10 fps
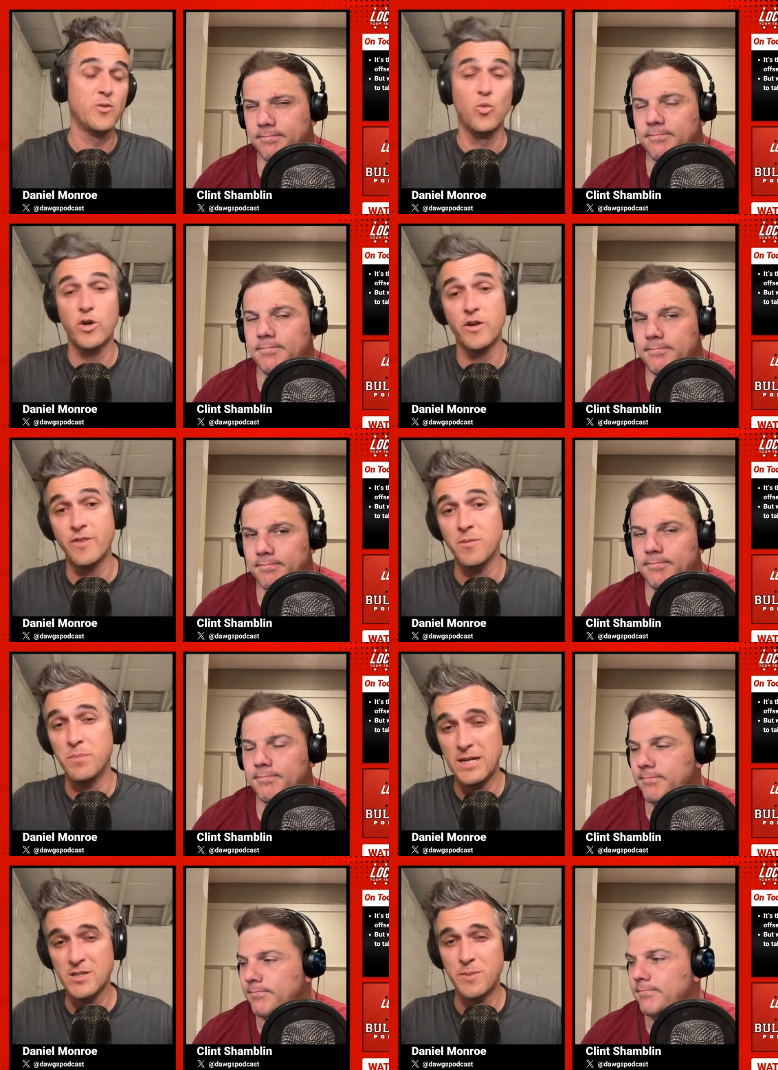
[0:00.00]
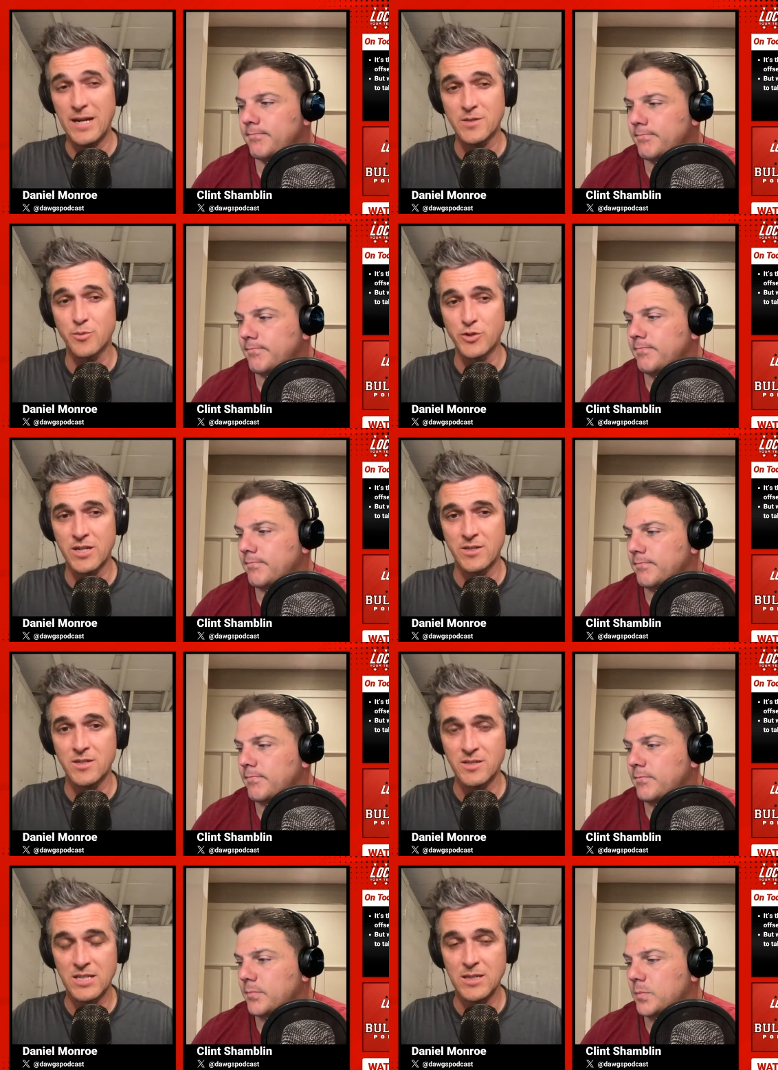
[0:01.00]
Speaker 1: one of the best pass protecting
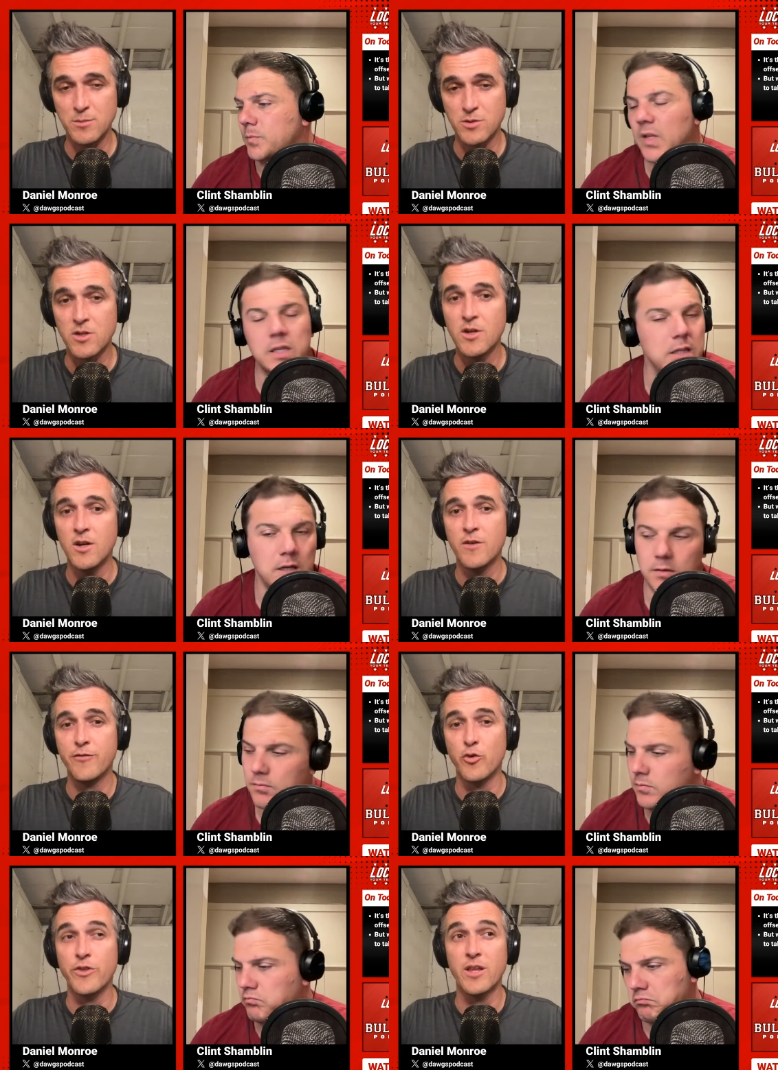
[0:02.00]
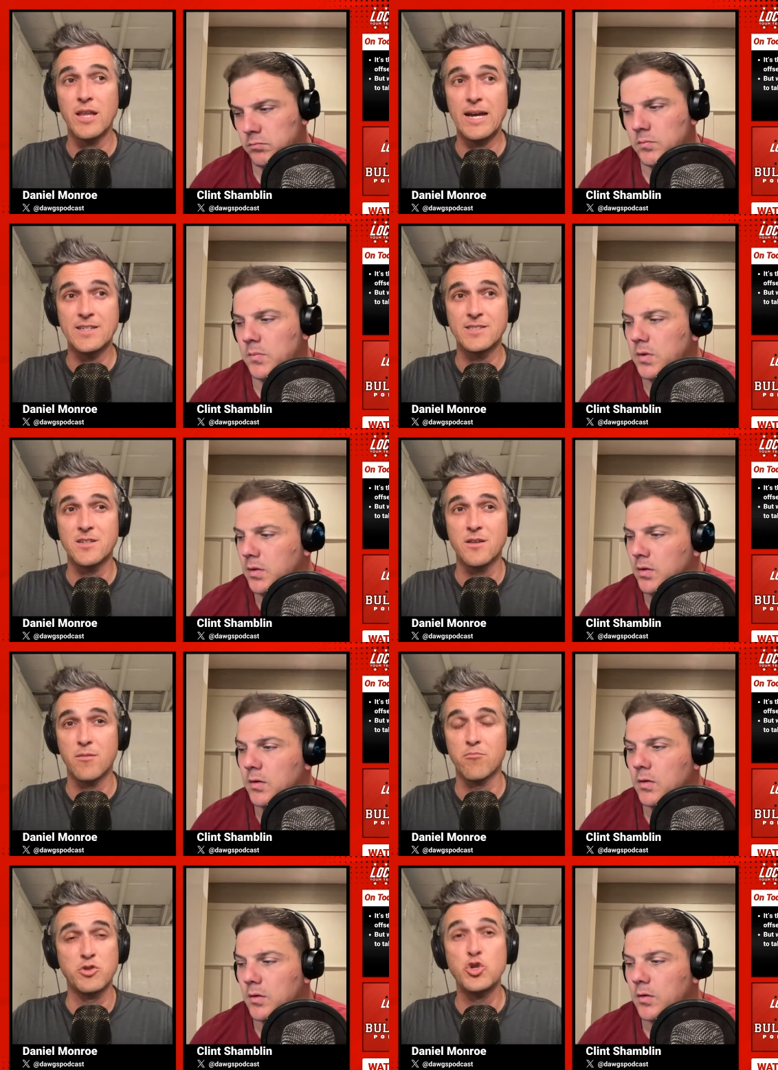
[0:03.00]
teams for the last
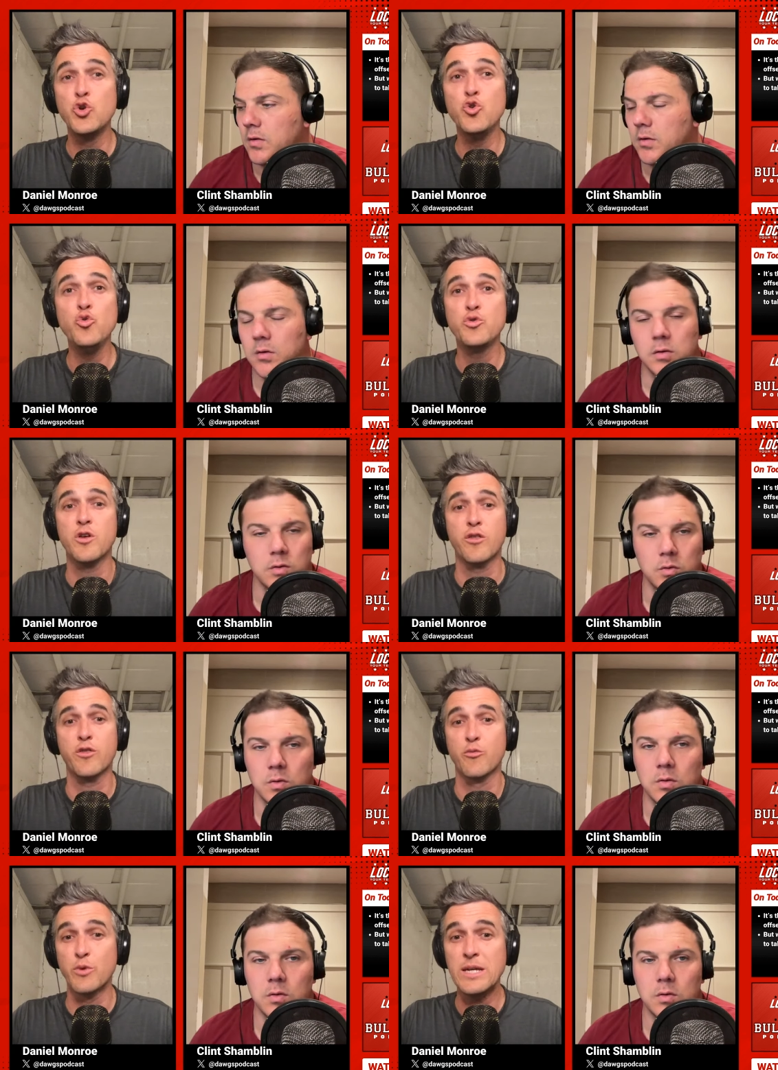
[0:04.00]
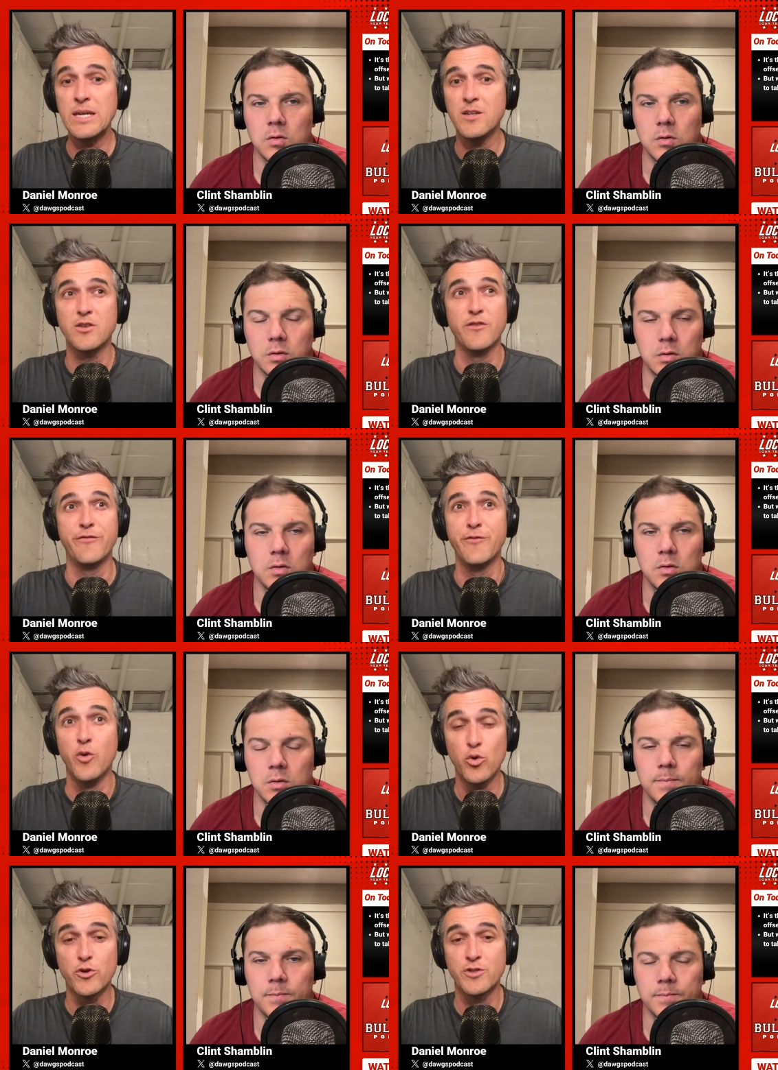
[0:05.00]
two to three
Speaker 2: to
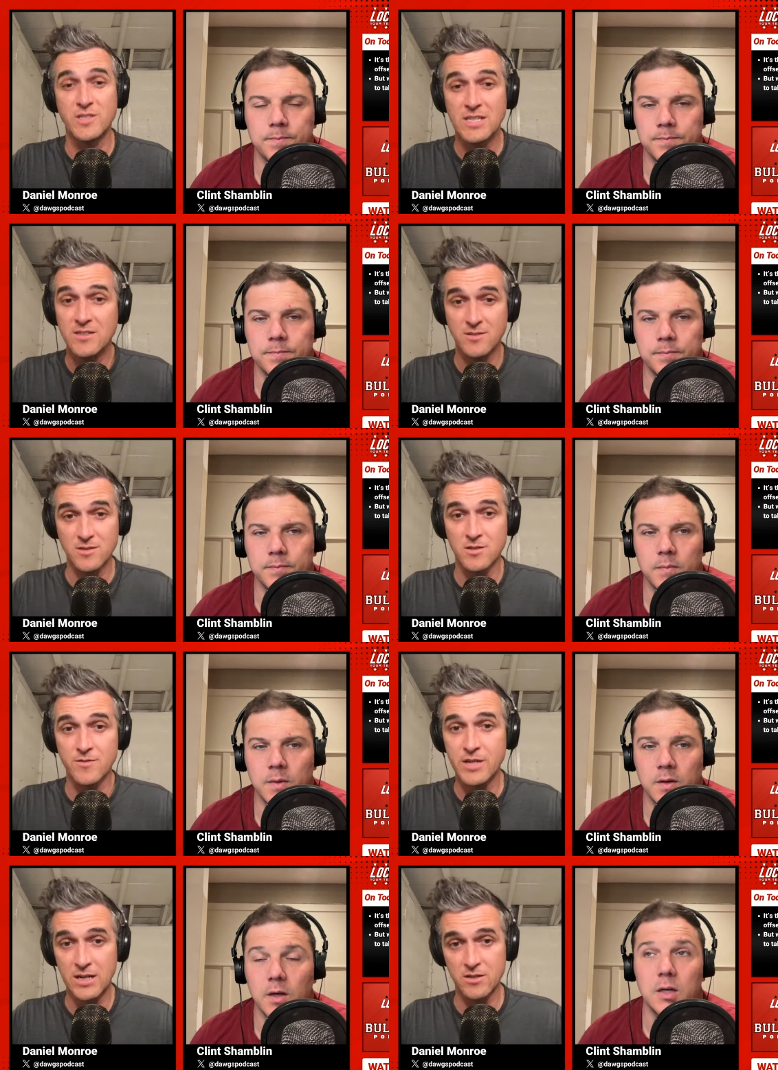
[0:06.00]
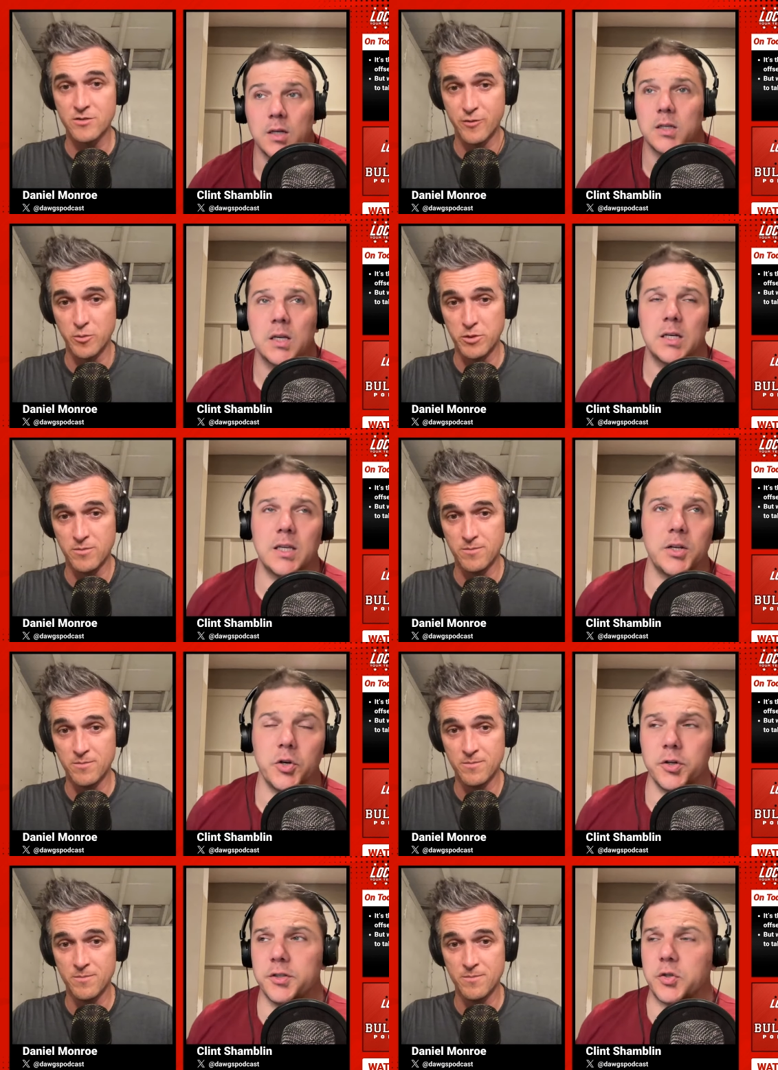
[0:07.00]
four seasons of college football. Again,
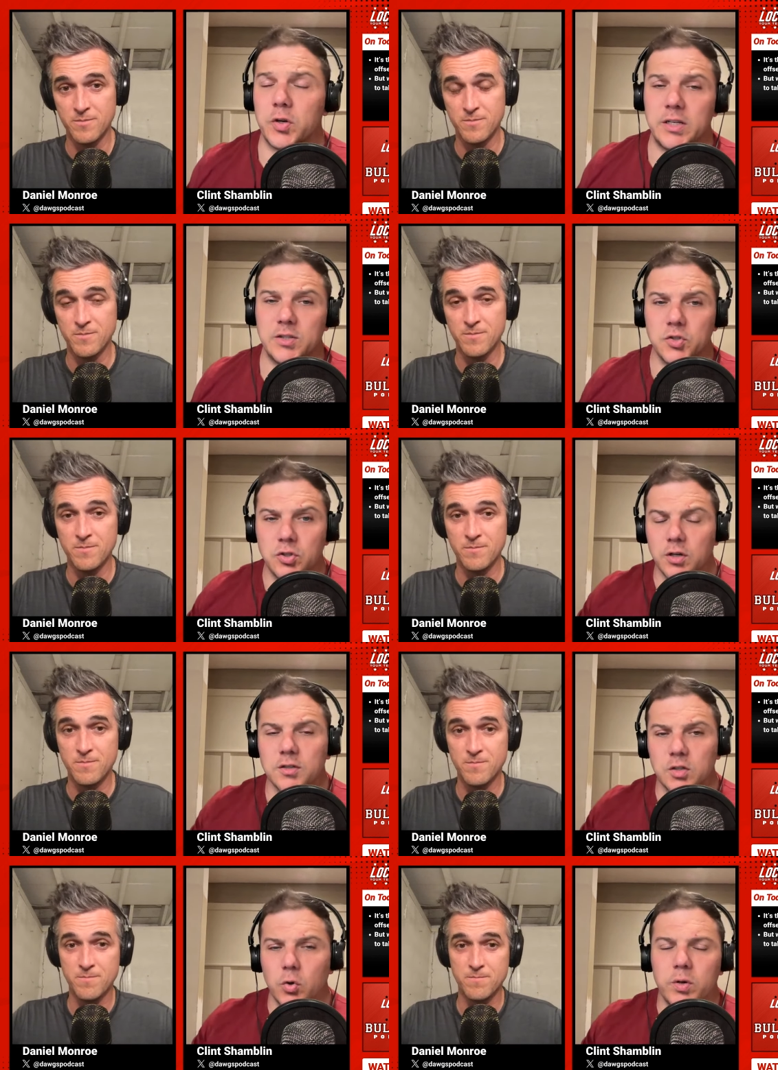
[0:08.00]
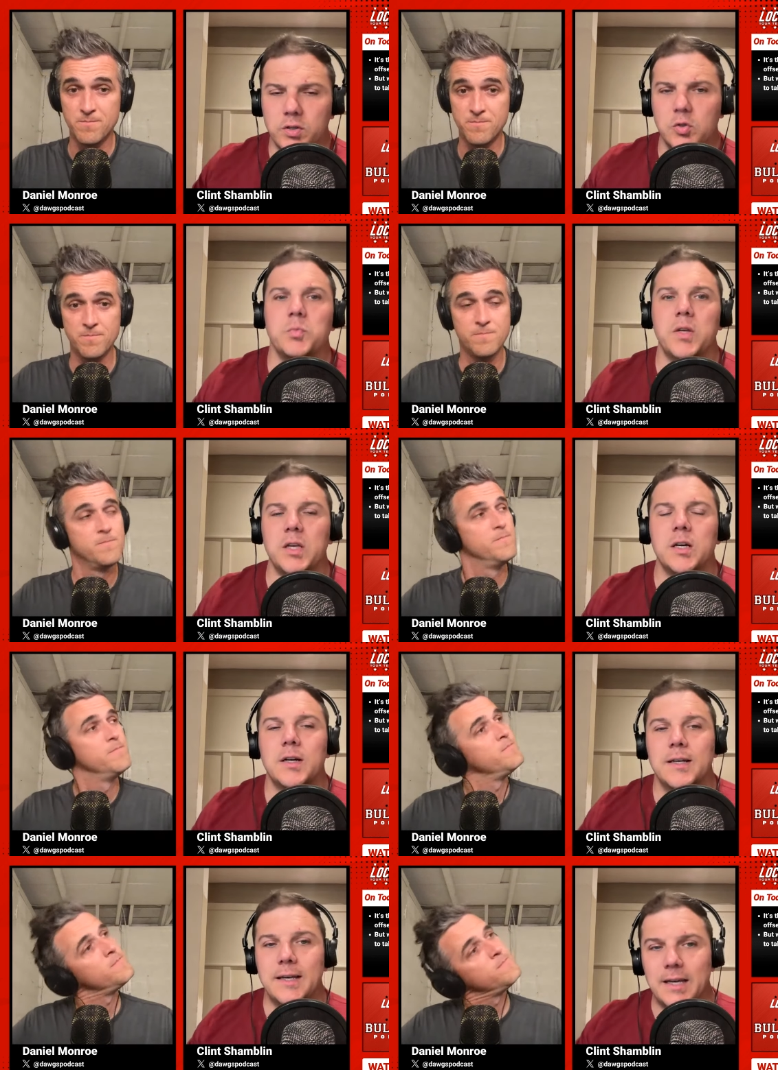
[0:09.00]
Ernest Green is just going to be
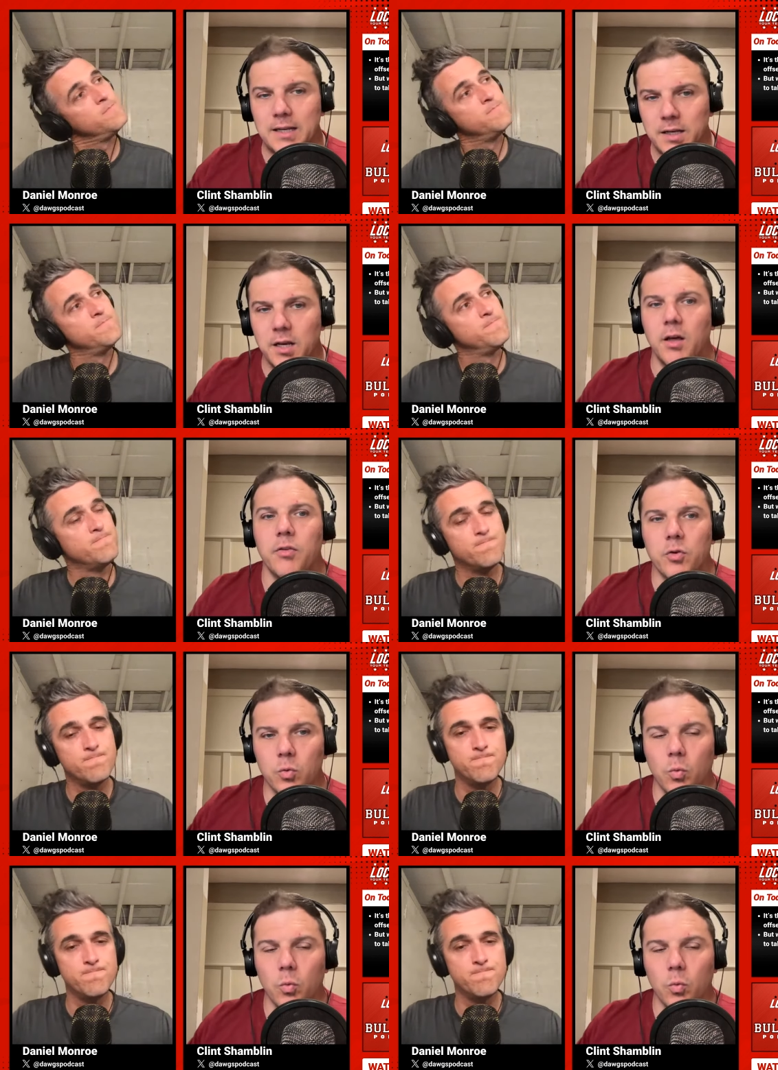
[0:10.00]
another